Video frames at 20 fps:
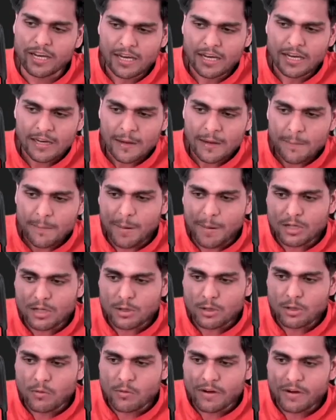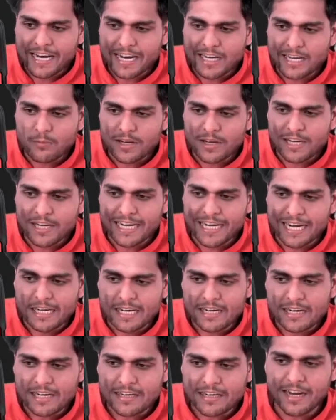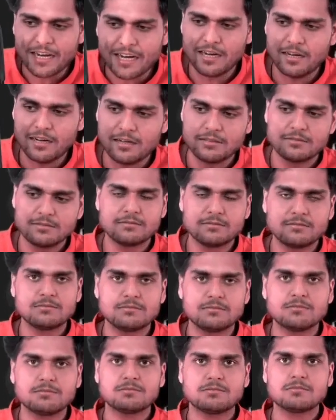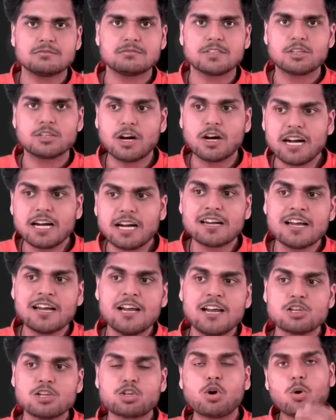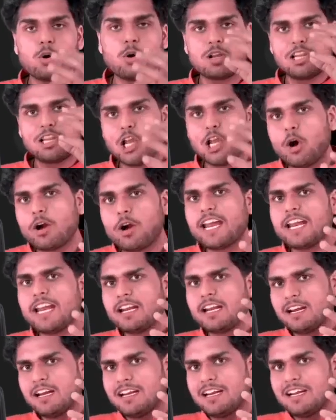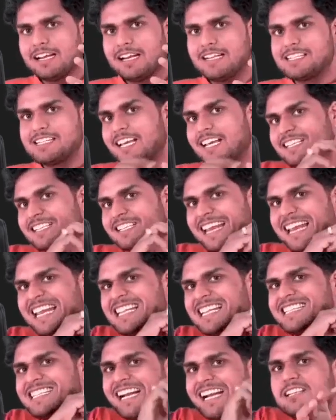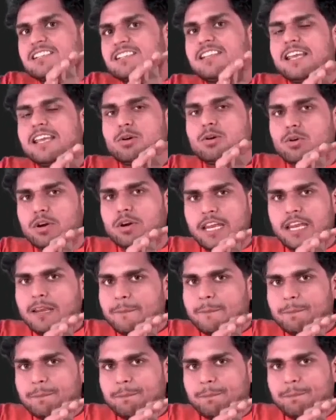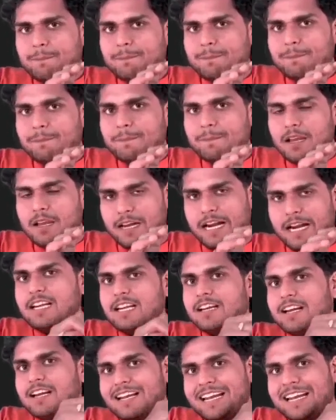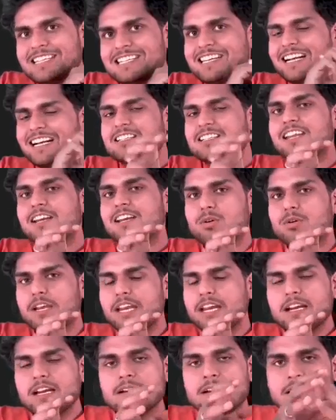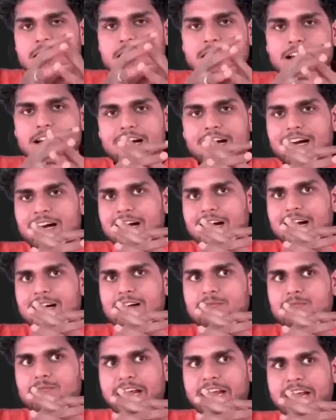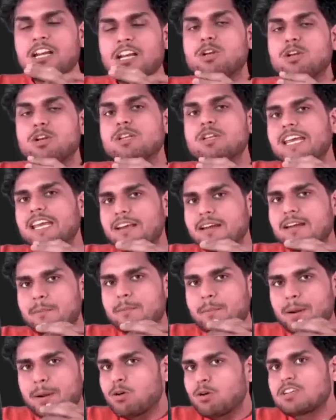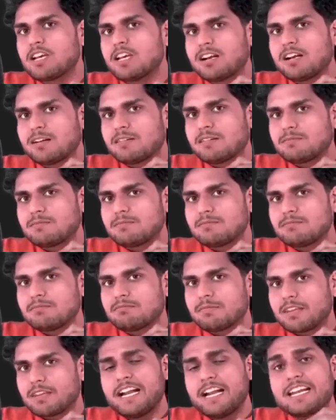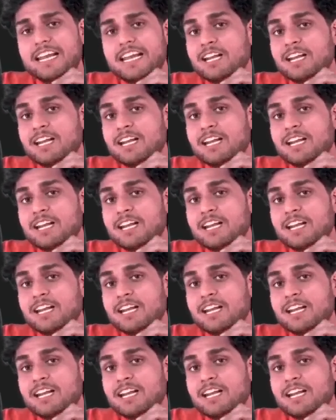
but over here you will get null. Got it? So login just injects the cookie, right? Injects the cookie into the browser, right? Into